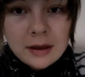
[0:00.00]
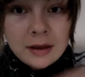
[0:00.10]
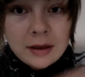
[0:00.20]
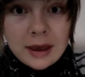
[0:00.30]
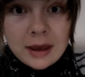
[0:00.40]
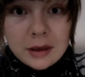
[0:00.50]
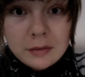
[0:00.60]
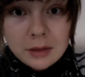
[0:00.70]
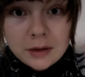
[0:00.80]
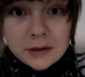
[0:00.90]
Hey,
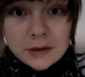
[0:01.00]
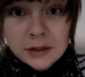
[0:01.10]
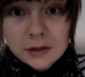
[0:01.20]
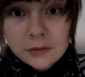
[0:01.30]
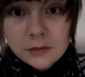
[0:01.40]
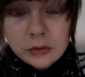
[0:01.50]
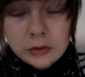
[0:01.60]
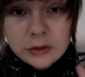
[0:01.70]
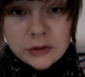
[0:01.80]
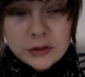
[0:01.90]
Monday Sucks
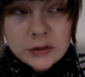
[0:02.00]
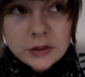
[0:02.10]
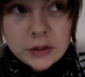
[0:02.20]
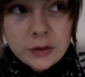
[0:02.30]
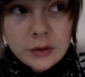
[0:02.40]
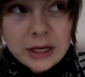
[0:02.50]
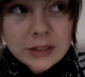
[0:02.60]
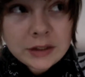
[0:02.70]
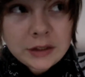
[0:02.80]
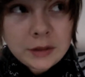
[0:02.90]
viewers. So I
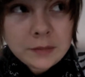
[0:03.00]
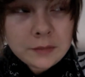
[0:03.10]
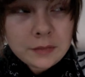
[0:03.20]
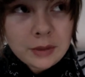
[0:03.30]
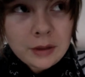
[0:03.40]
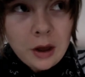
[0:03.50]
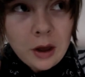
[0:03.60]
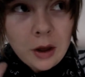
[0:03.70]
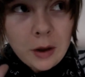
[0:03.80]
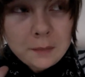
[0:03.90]
actually...
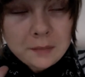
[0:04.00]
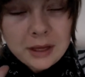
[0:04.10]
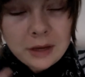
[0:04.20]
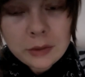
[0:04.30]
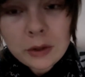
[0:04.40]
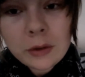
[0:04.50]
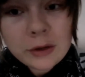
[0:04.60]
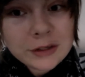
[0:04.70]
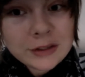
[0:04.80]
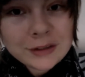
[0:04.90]
I
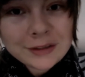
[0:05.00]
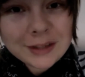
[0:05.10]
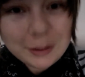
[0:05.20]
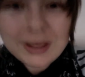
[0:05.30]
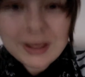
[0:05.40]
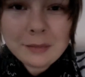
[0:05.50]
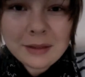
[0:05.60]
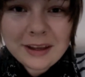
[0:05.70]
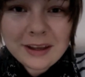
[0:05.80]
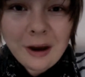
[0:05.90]
recorded some
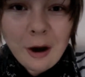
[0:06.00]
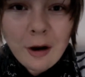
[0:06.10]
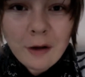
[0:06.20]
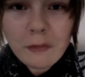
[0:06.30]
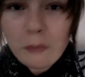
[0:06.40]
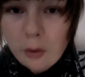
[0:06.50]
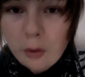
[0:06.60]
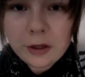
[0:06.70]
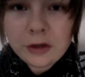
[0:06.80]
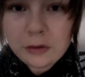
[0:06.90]
gameplay of
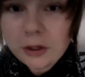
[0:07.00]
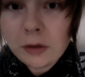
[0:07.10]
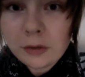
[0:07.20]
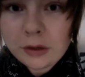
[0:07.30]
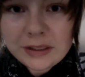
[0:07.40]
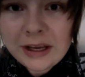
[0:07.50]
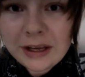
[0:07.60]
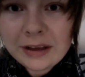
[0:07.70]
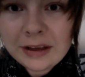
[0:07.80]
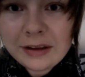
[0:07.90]
Robot Unicorn
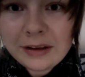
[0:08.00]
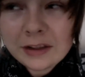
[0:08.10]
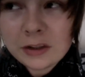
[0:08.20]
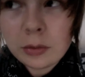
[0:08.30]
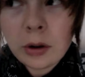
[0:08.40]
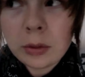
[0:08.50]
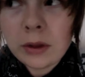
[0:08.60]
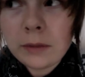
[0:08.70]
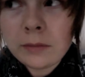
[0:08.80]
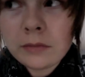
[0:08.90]
Attack, as you
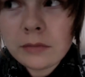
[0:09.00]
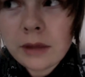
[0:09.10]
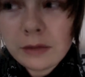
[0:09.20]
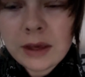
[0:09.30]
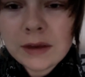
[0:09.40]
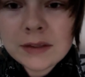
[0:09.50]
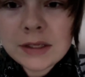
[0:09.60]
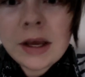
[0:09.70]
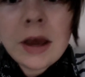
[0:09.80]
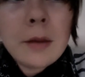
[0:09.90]
probably have guessed.
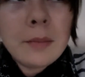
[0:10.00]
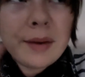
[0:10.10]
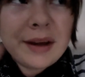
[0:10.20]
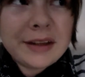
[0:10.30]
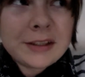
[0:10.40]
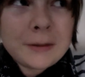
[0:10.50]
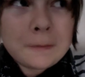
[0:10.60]
But